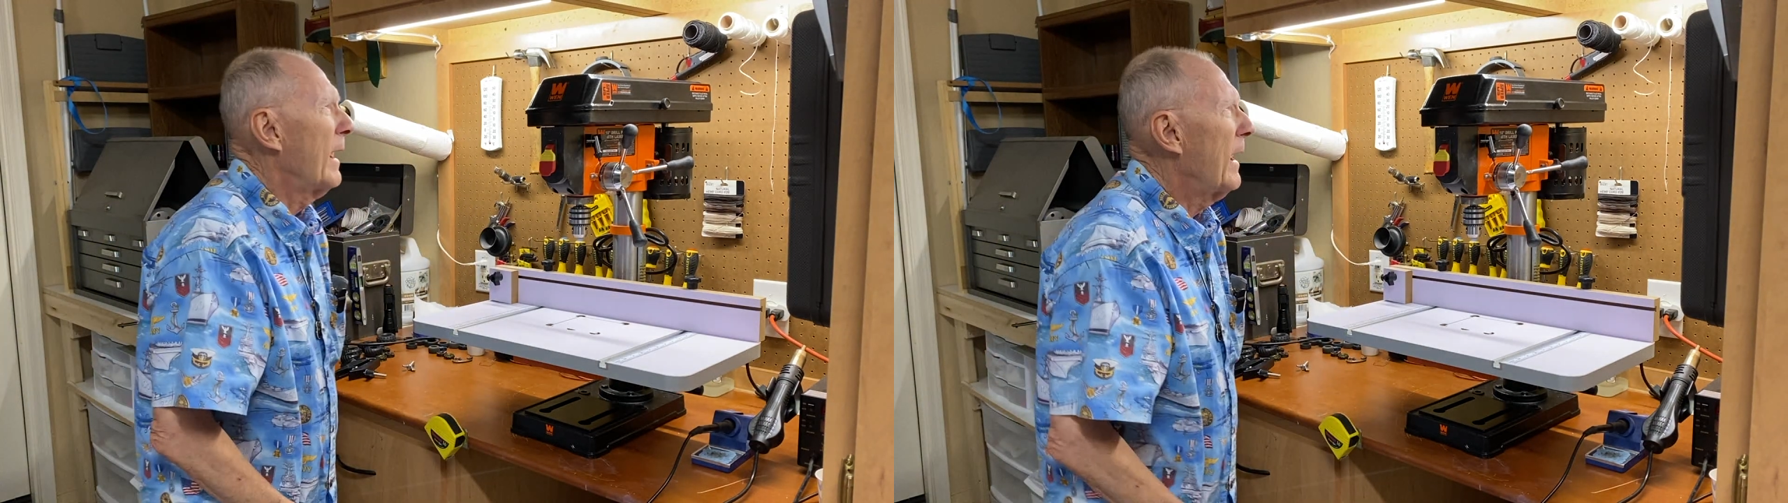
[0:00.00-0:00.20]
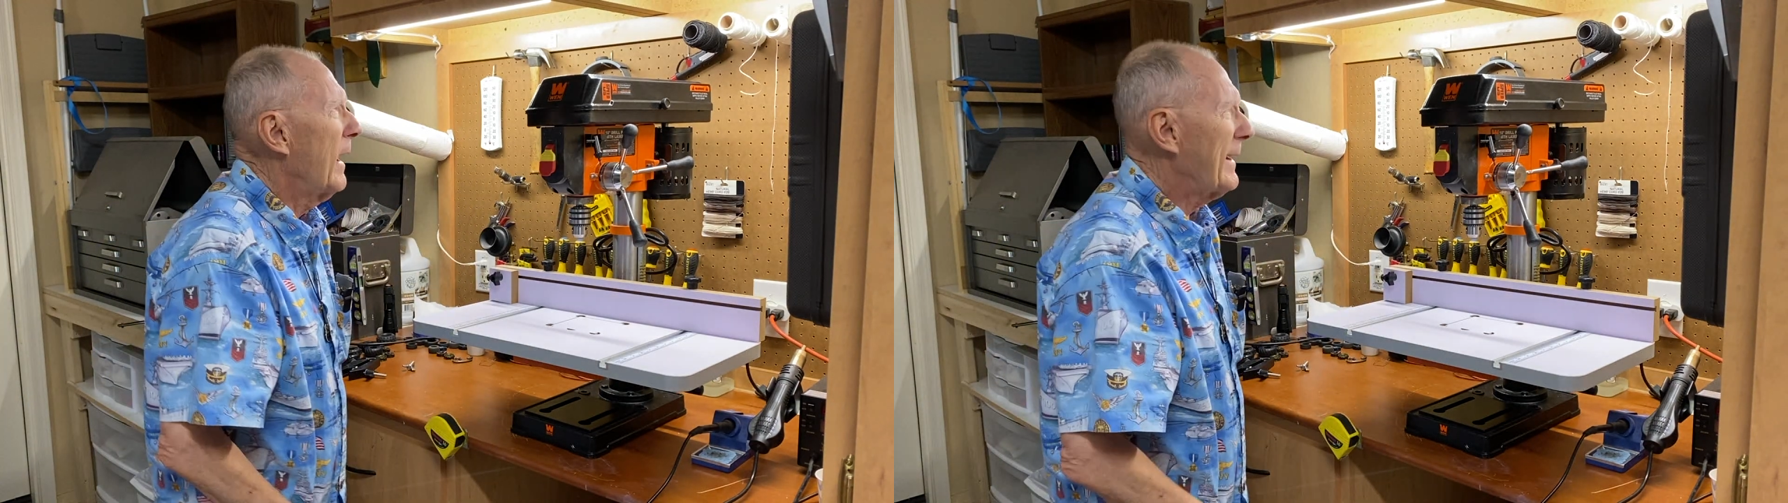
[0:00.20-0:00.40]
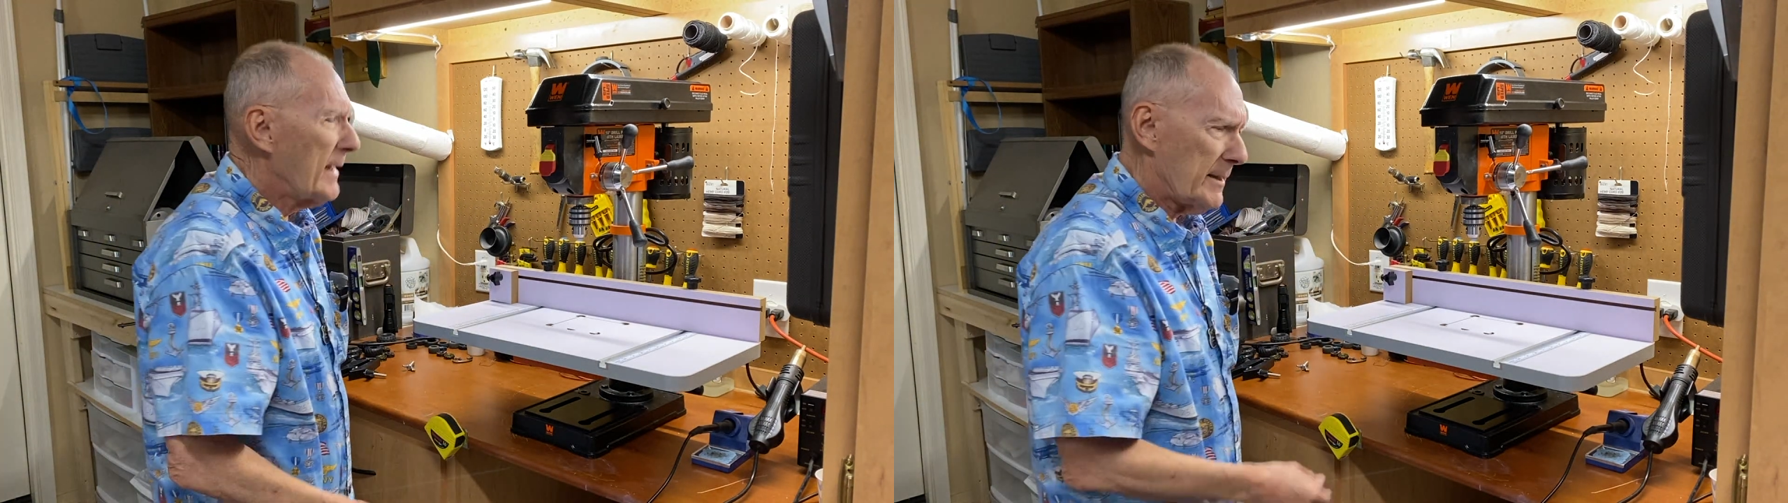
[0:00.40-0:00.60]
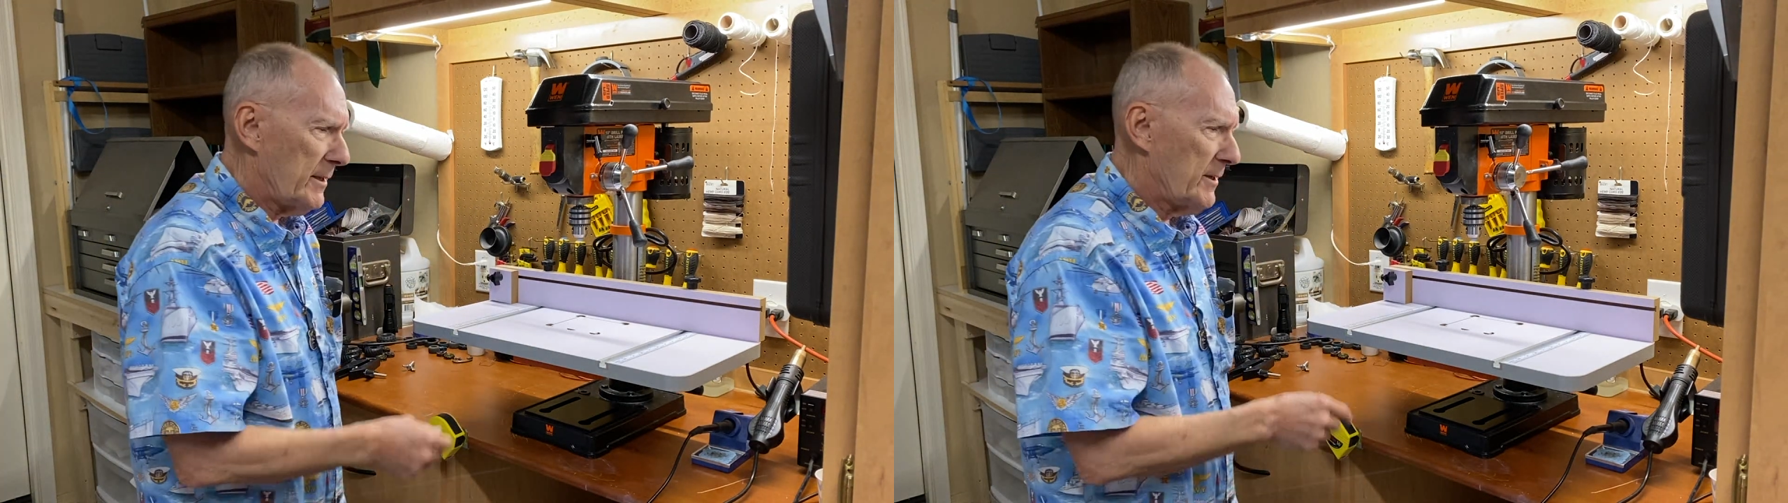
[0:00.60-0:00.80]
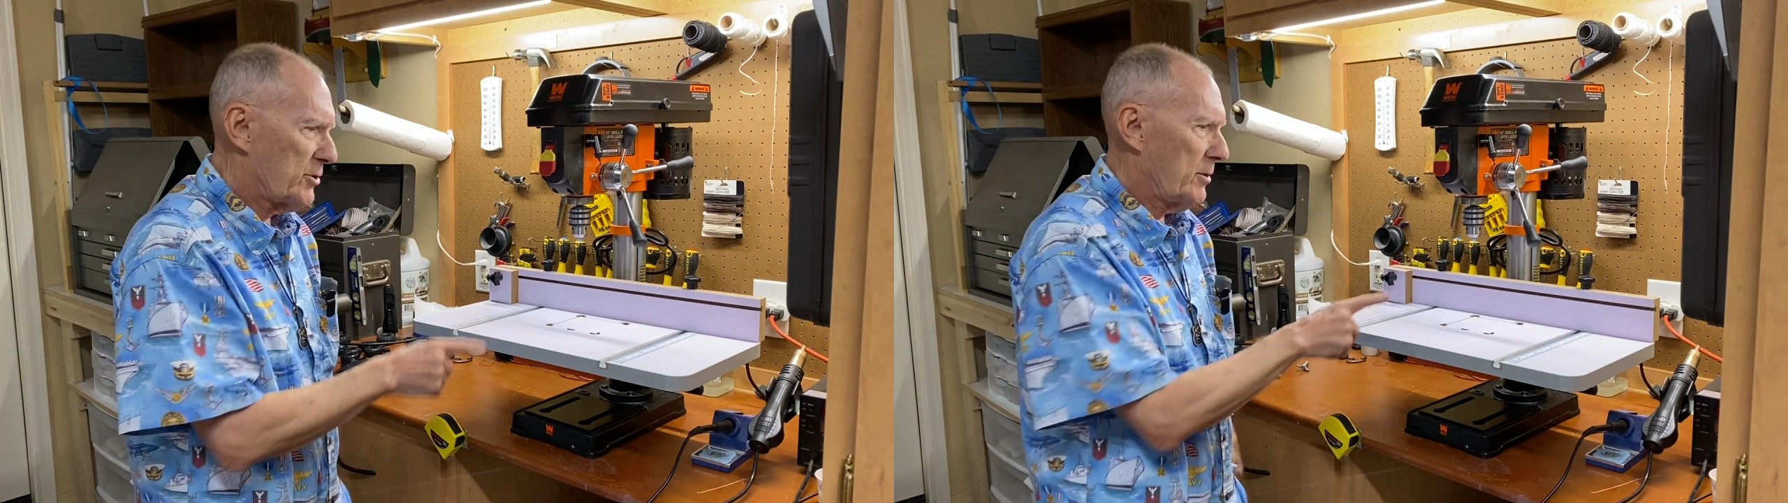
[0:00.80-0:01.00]
I got
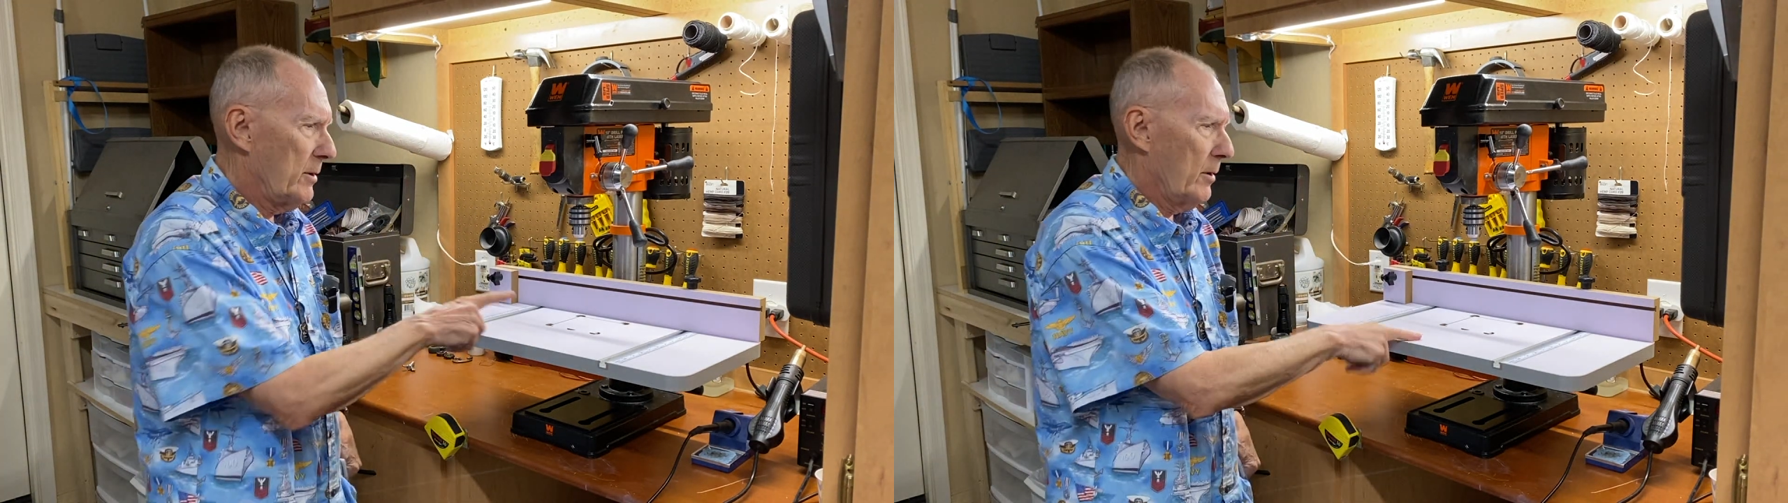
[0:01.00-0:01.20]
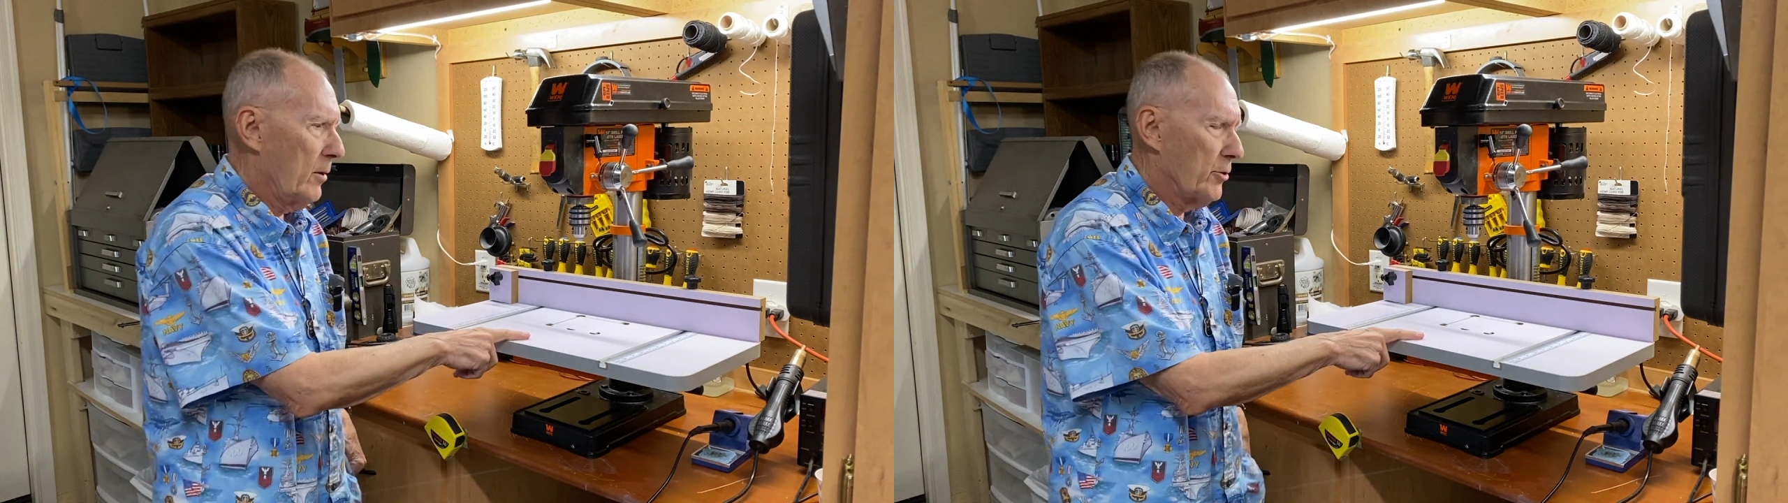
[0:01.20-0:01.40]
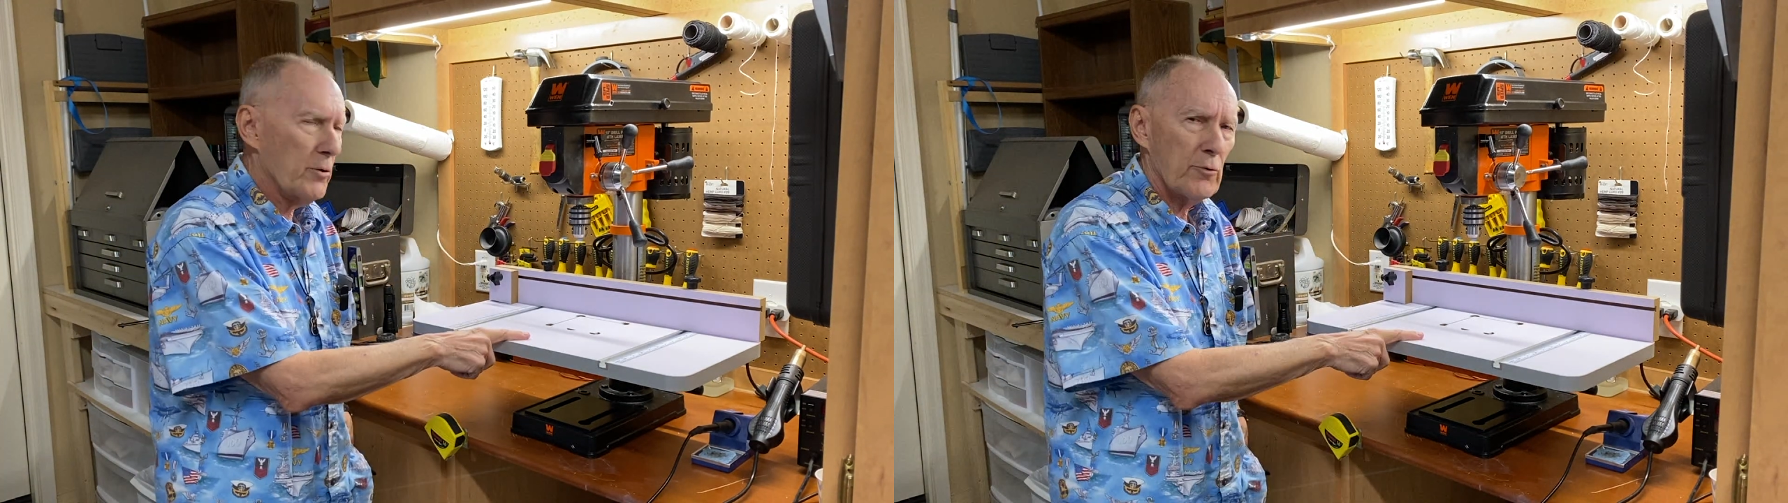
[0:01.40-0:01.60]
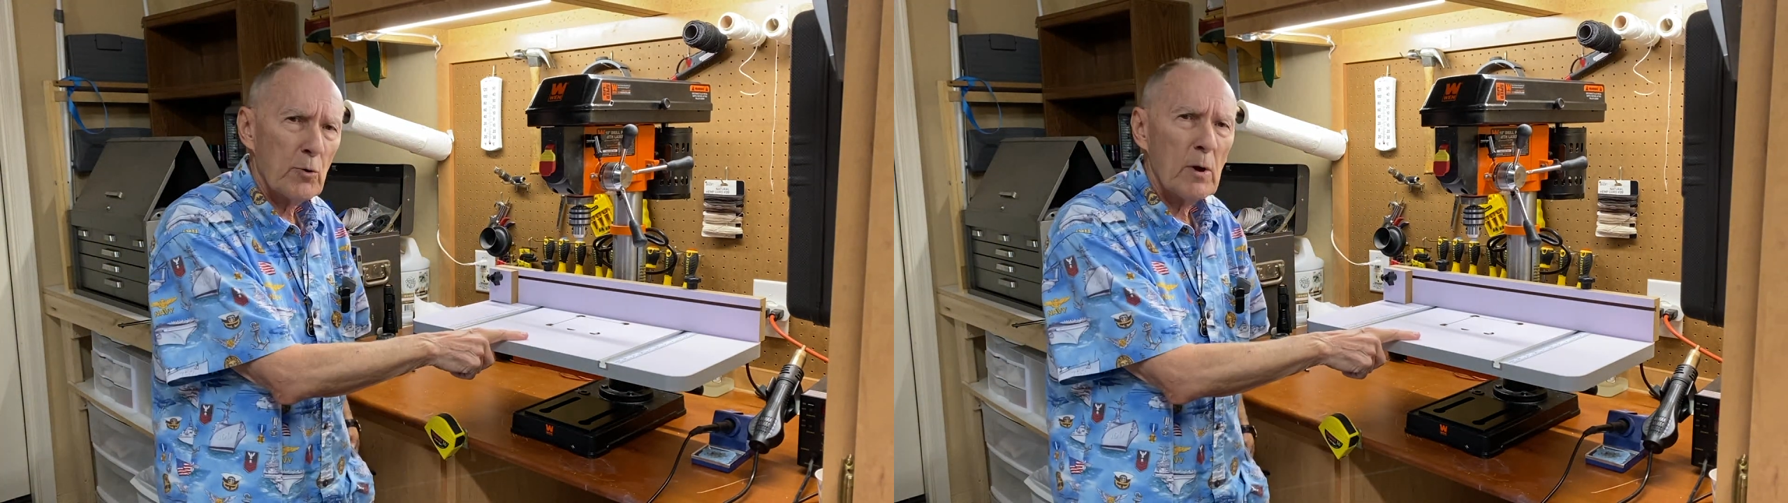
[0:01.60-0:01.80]
this drill